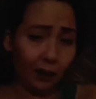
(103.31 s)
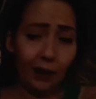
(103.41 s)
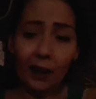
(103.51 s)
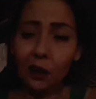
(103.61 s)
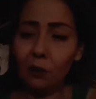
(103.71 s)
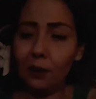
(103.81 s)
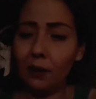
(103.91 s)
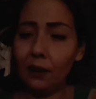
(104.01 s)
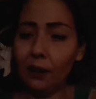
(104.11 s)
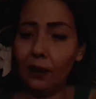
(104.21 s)
Dangerous
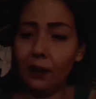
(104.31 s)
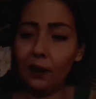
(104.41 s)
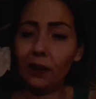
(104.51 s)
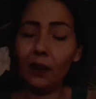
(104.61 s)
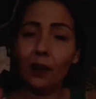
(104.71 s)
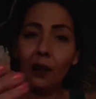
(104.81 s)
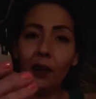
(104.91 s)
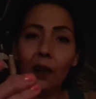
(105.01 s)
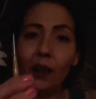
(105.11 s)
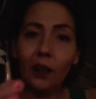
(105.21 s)
thing is
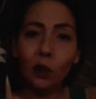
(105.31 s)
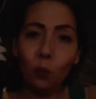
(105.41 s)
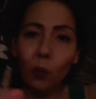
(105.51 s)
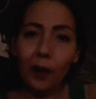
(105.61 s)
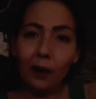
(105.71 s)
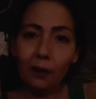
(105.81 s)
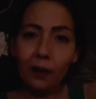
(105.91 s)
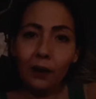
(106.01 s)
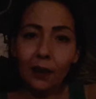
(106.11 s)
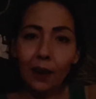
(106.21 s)
it's when
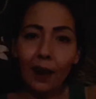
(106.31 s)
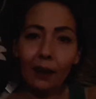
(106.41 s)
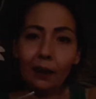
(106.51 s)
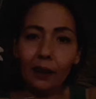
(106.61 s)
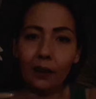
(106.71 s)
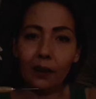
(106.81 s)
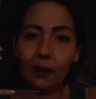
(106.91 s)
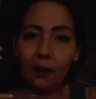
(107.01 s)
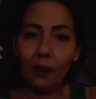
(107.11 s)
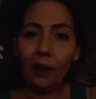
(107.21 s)
it's like this,
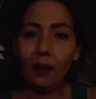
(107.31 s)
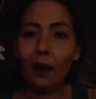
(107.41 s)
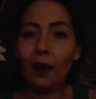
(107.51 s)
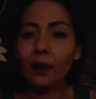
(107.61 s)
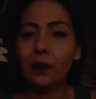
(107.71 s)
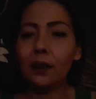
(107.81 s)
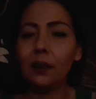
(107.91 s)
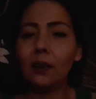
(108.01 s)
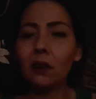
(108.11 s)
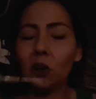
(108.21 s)
and I
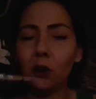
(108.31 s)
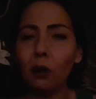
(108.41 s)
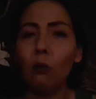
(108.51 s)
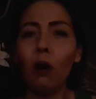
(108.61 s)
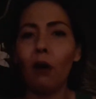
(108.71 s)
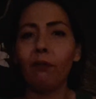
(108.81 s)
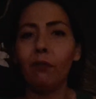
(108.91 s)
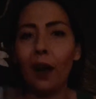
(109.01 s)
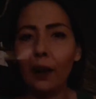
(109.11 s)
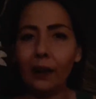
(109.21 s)
see it so
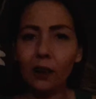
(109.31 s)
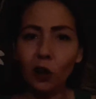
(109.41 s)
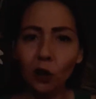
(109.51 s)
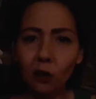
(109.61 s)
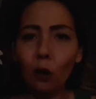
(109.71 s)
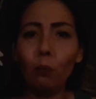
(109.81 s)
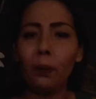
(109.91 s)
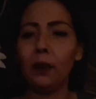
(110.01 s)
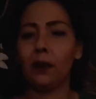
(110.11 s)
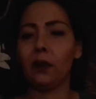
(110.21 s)
often. I get so
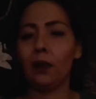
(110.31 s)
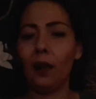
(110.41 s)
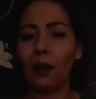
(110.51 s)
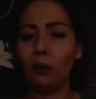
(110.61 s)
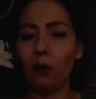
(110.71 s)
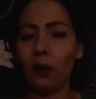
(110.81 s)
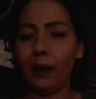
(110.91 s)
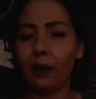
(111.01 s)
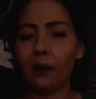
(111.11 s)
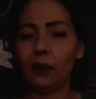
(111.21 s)
pissed at drug
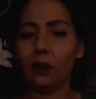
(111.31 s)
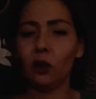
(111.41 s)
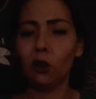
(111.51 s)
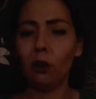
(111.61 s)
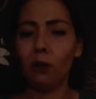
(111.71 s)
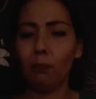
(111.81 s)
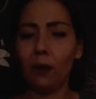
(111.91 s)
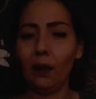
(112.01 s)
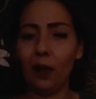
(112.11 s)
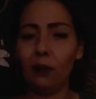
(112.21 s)
addicts. Sorry,
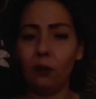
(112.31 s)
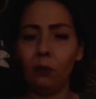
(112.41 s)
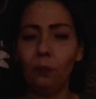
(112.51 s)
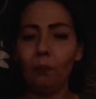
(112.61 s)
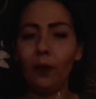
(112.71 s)
but I do.